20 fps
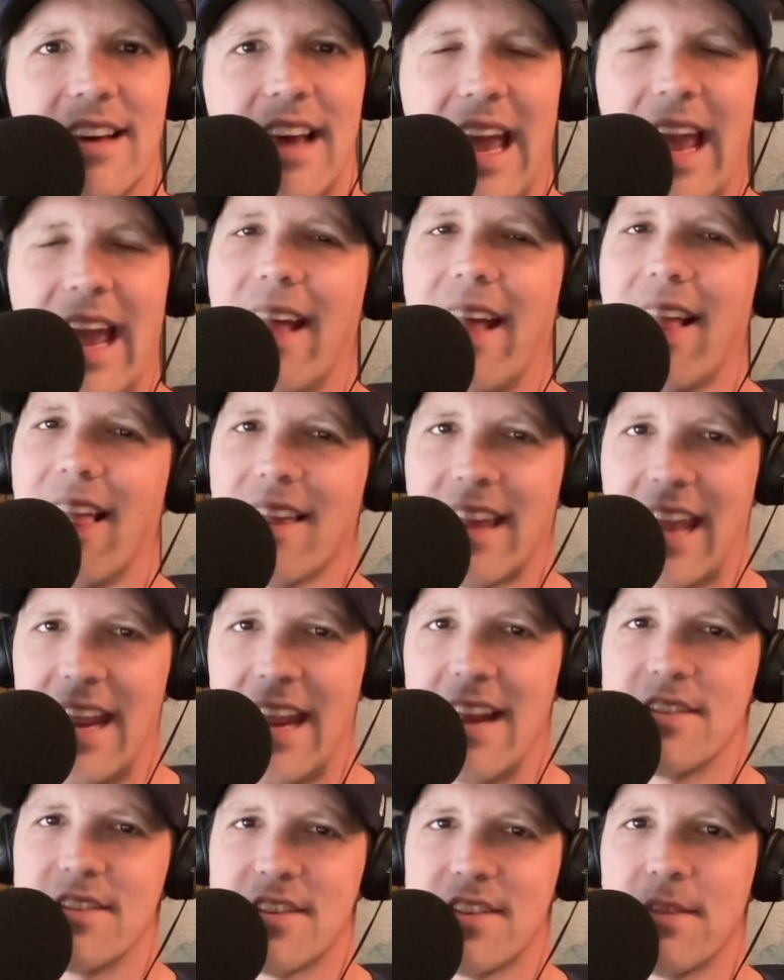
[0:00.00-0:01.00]
Hey,
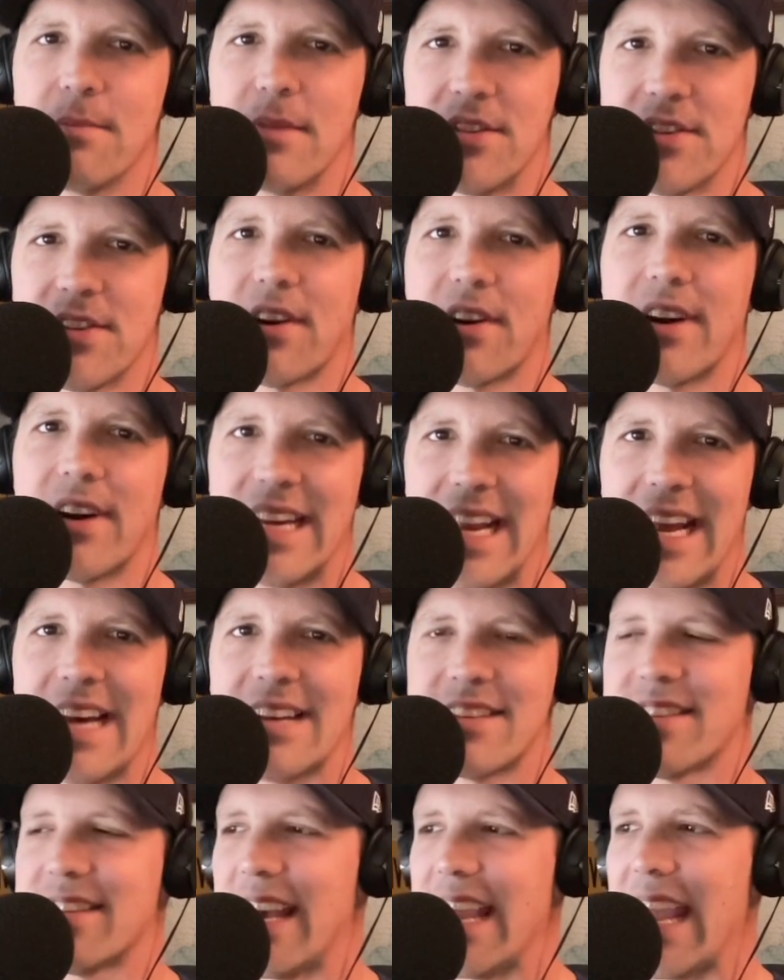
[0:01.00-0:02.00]
Kansas and Missouri,
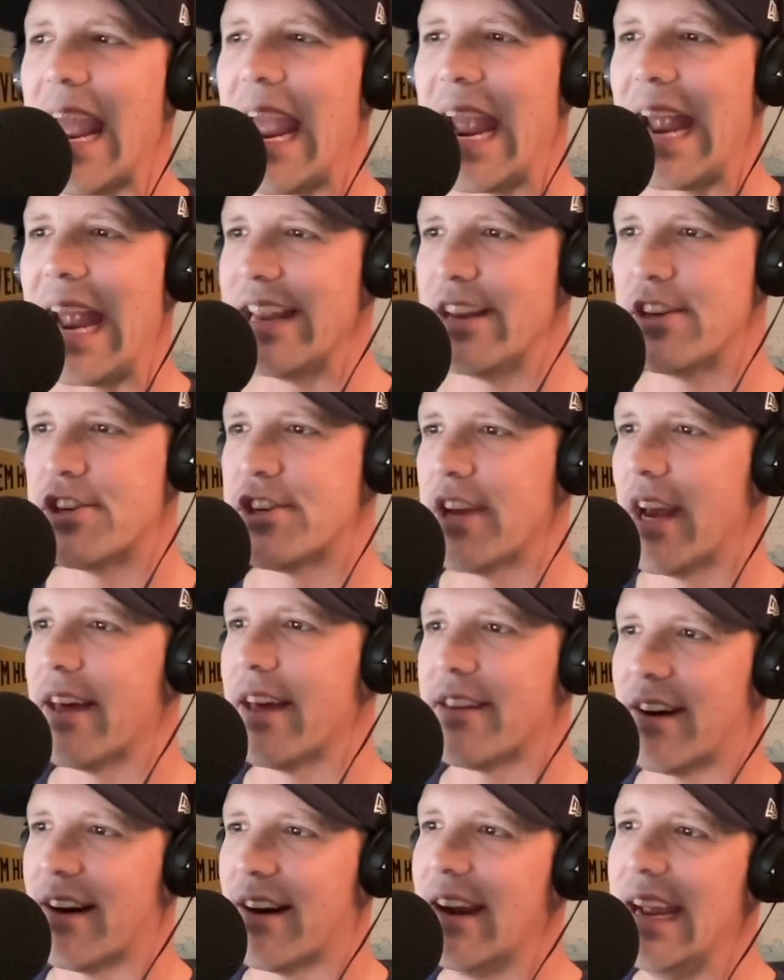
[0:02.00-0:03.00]
yes, they hate each
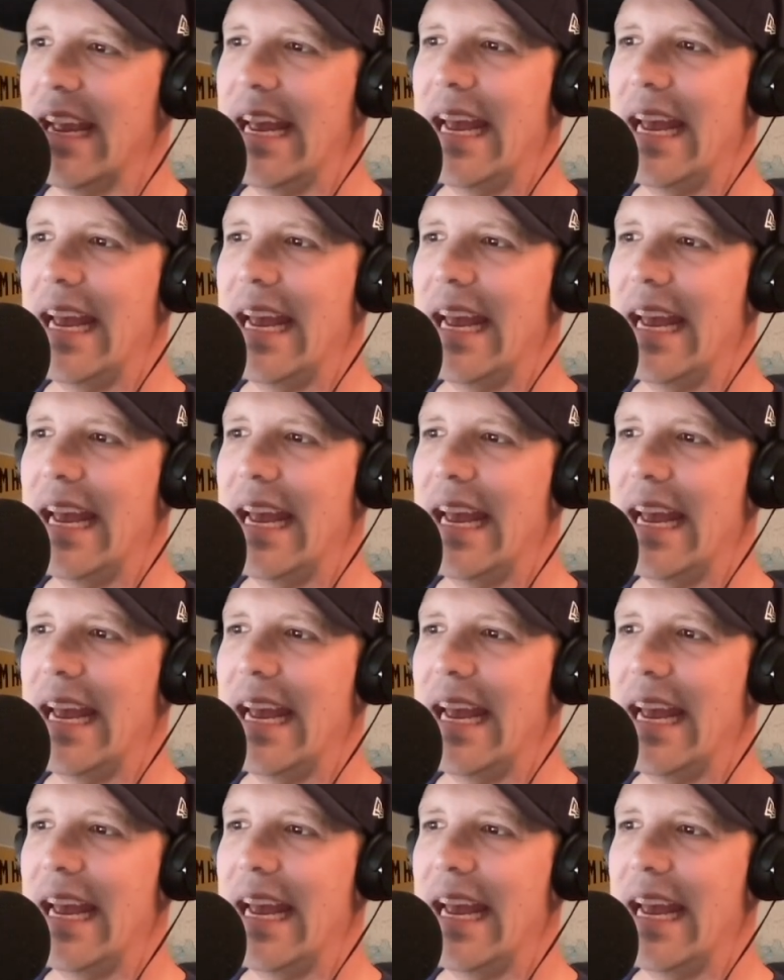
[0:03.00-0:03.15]
other.